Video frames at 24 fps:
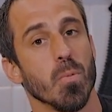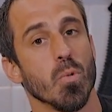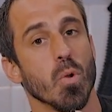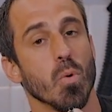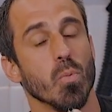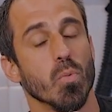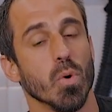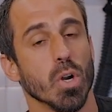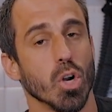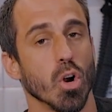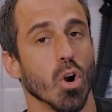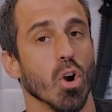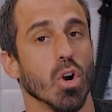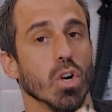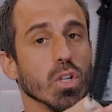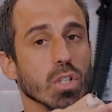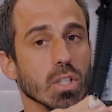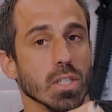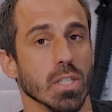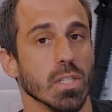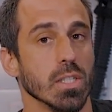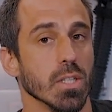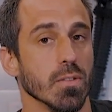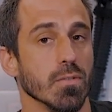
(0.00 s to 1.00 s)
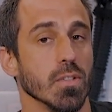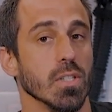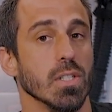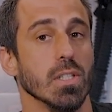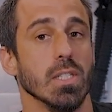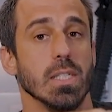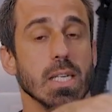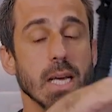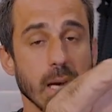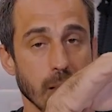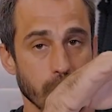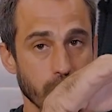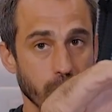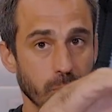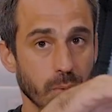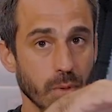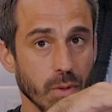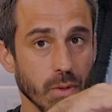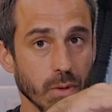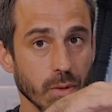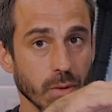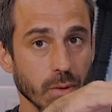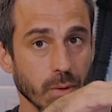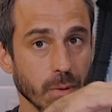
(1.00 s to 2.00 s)
regardless of his
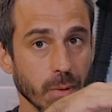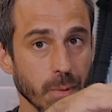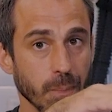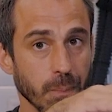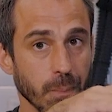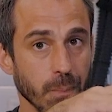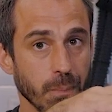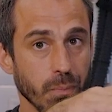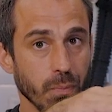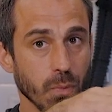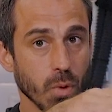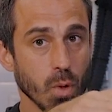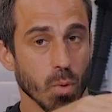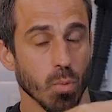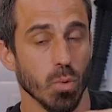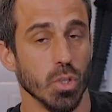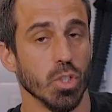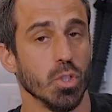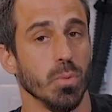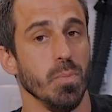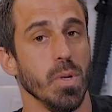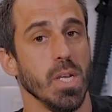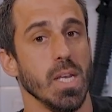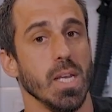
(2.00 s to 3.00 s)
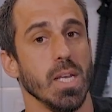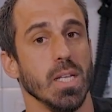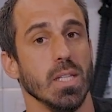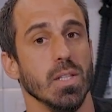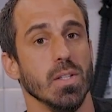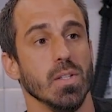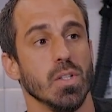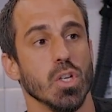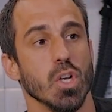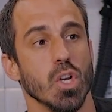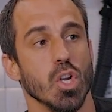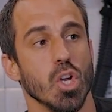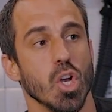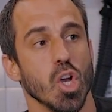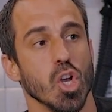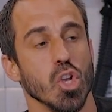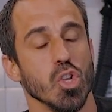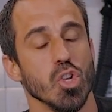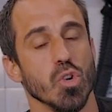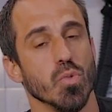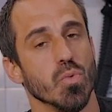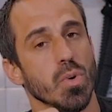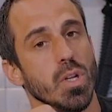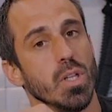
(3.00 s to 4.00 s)
depth, which means
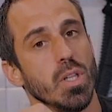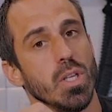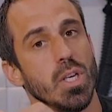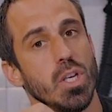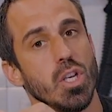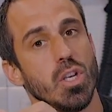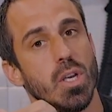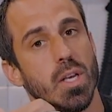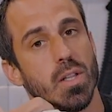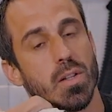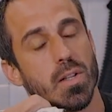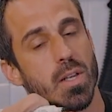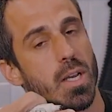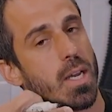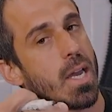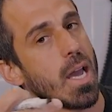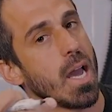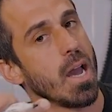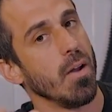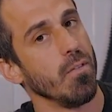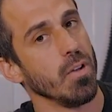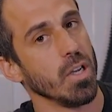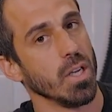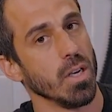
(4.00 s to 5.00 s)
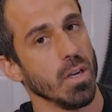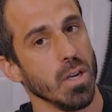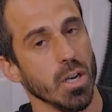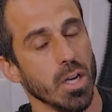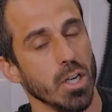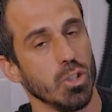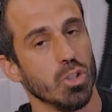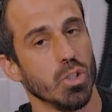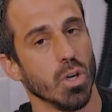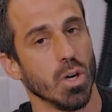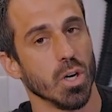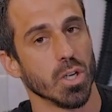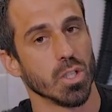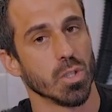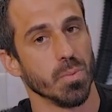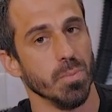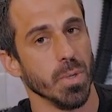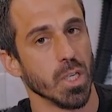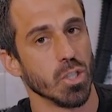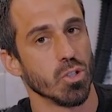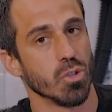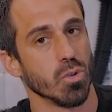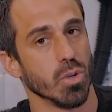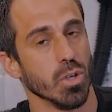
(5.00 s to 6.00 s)
it's like having a nitrox
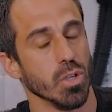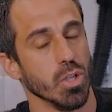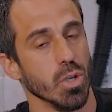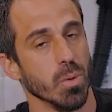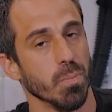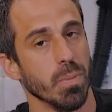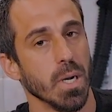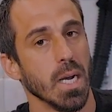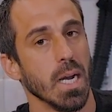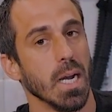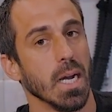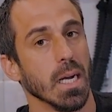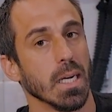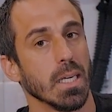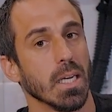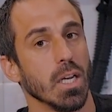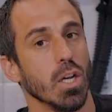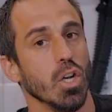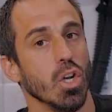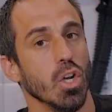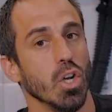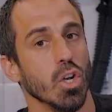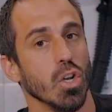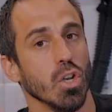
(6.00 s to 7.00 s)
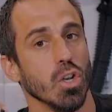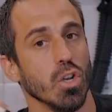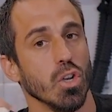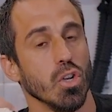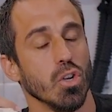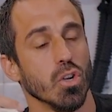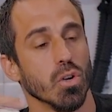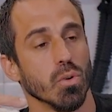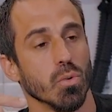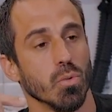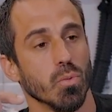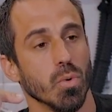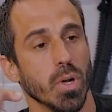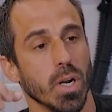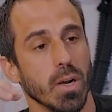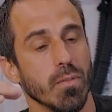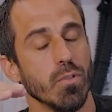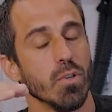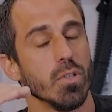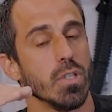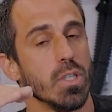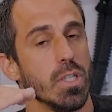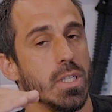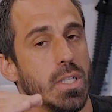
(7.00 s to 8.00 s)
mixer on your back.
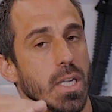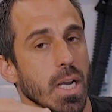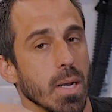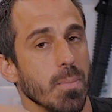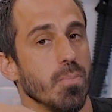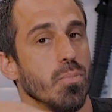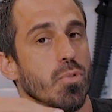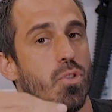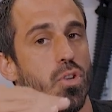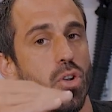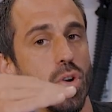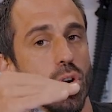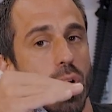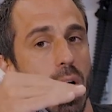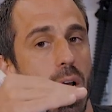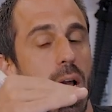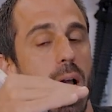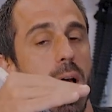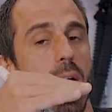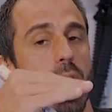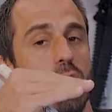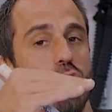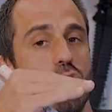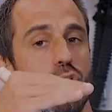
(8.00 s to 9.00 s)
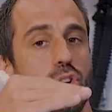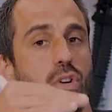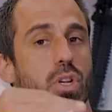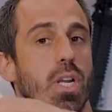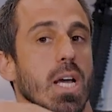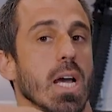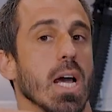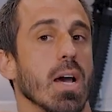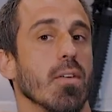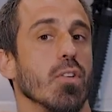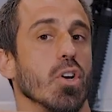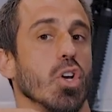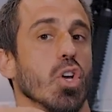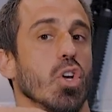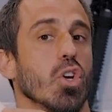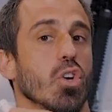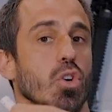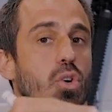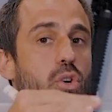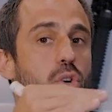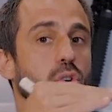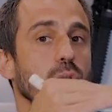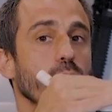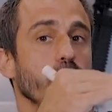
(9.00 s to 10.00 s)
Whatever depth you're at, you're going to have a
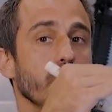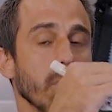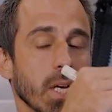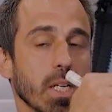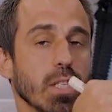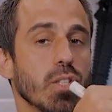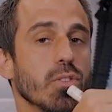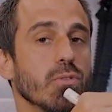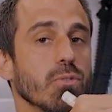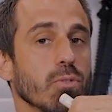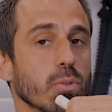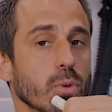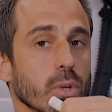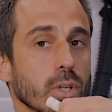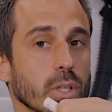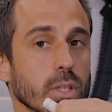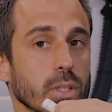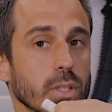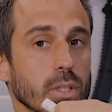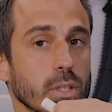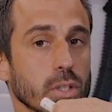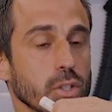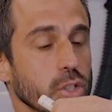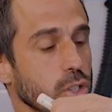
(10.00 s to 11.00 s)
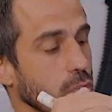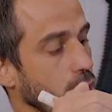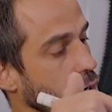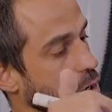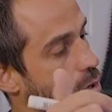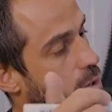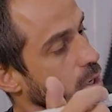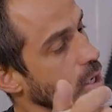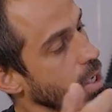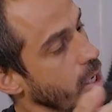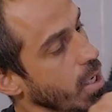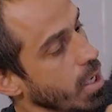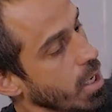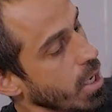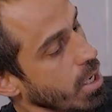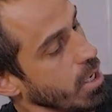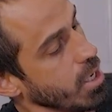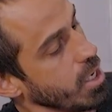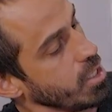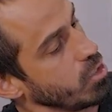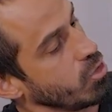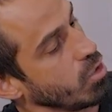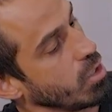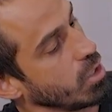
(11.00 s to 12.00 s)
good mix for. So a
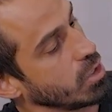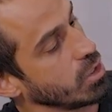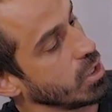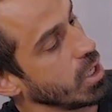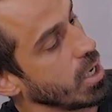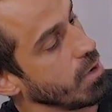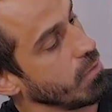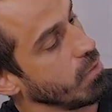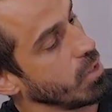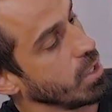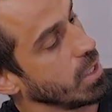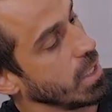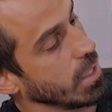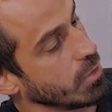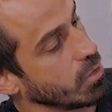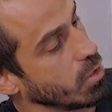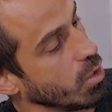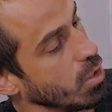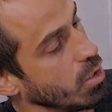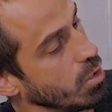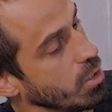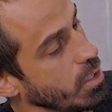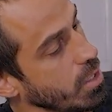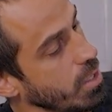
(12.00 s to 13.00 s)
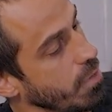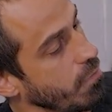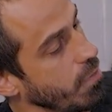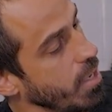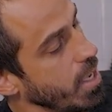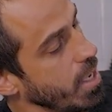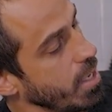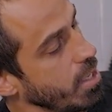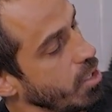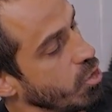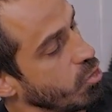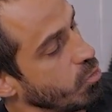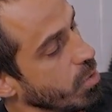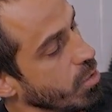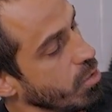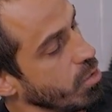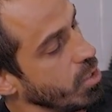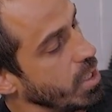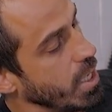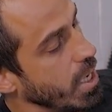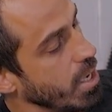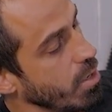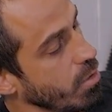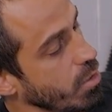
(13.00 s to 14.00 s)
nitrox diver gets all the advantage when they're
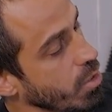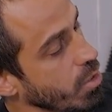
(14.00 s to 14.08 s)
down